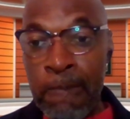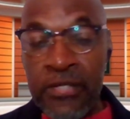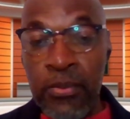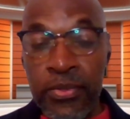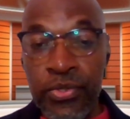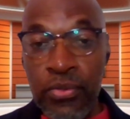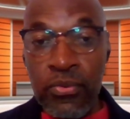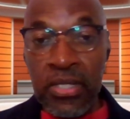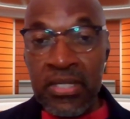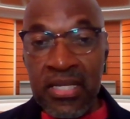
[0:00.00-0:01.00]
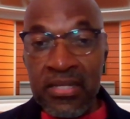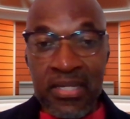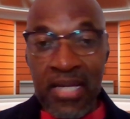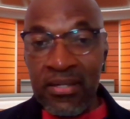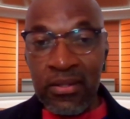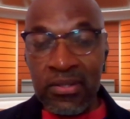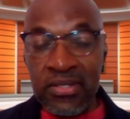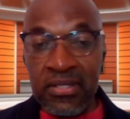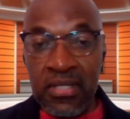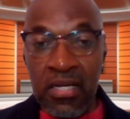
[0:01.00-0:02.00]
So it was two consenting
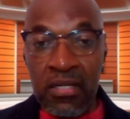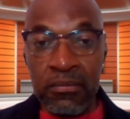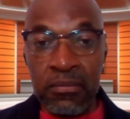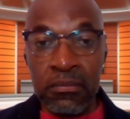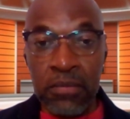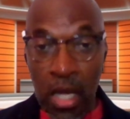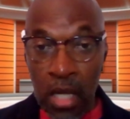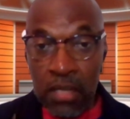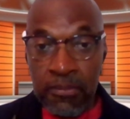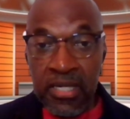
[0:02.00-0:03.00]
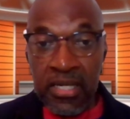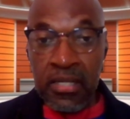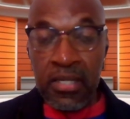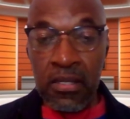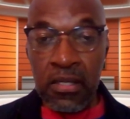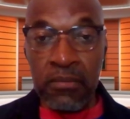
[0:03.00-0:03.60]
adults, arguably,